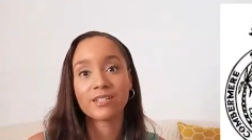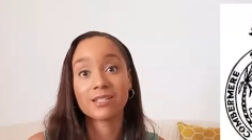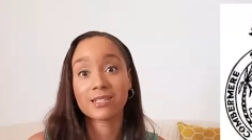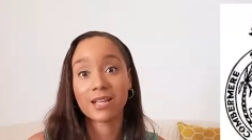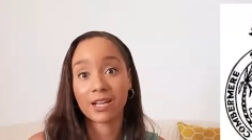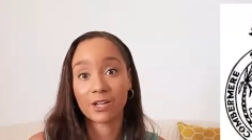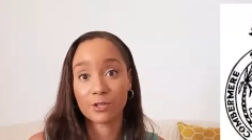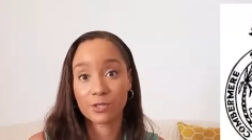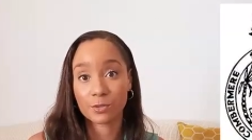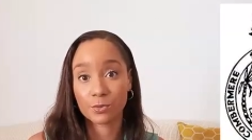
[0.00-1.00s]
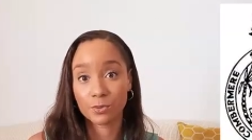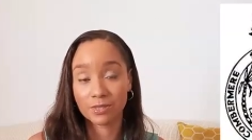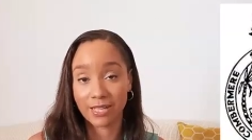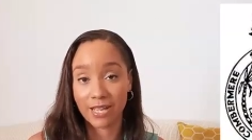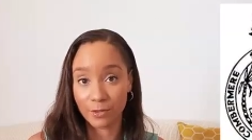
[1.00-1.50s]
to secondary school
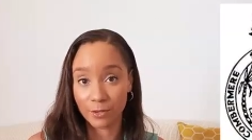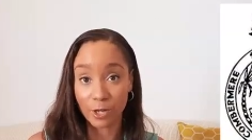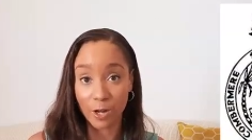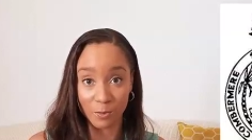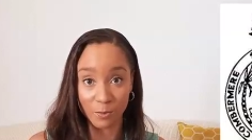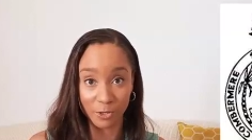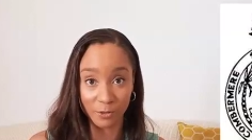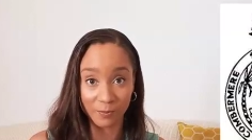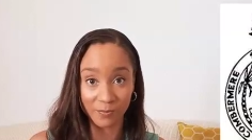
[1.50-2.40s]
together, Combermere,